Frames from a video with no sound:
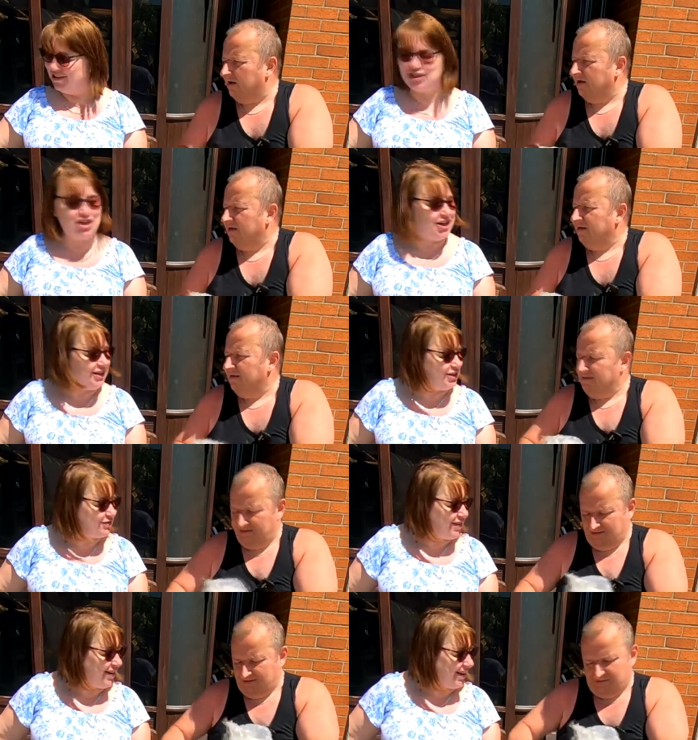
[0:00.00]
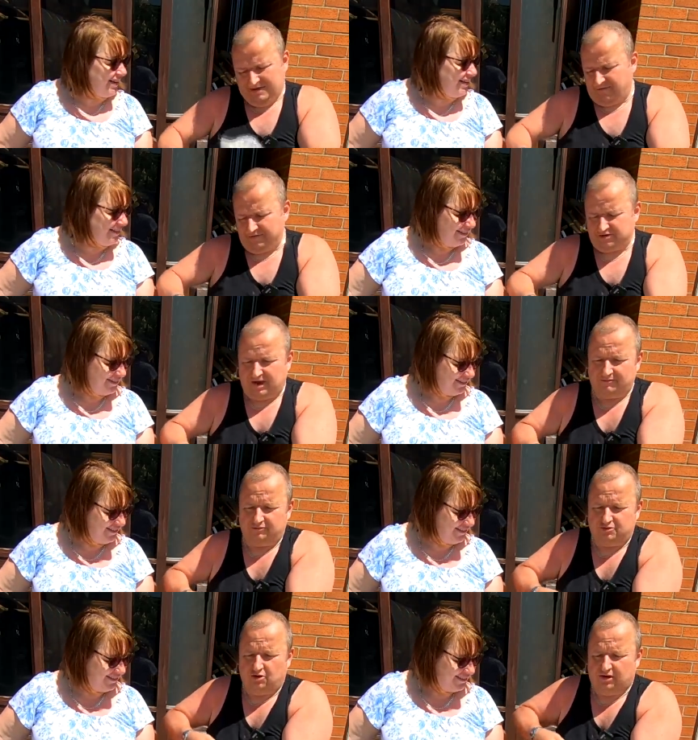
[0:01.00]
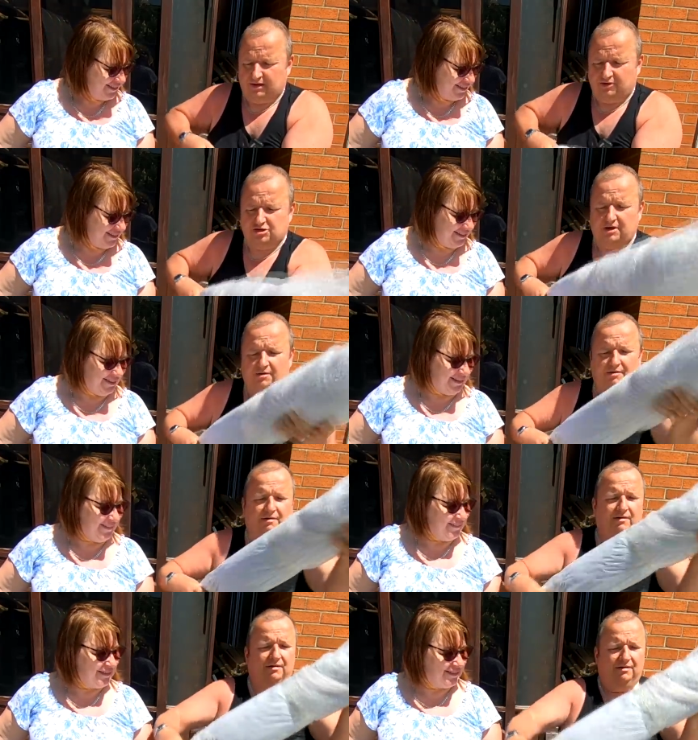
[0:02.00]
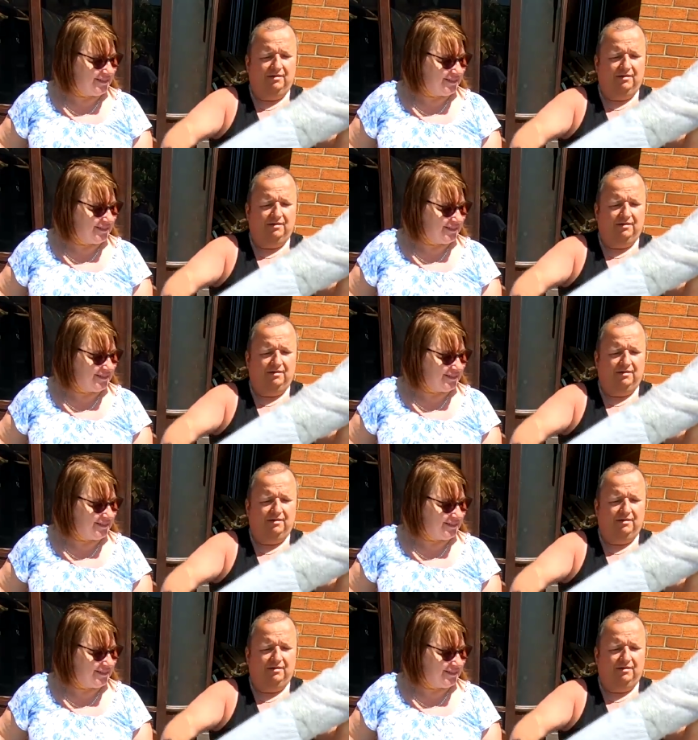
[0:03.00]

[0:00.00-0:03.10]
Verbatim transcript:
Speaker 1: the Chinese writing. Everything comes from China now, shall? I know, but